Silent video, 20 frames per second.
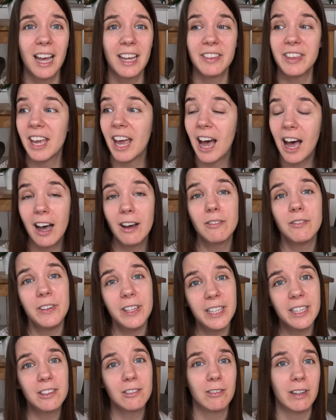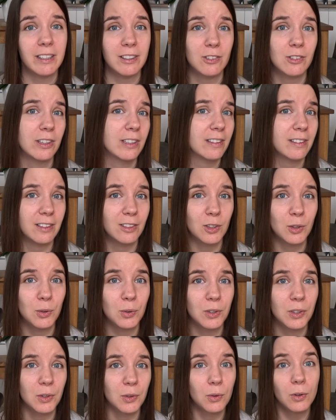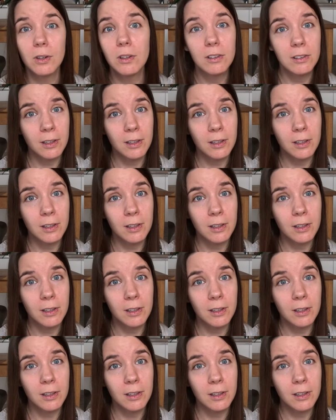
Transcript: There are vegan restaurants in Tokyo.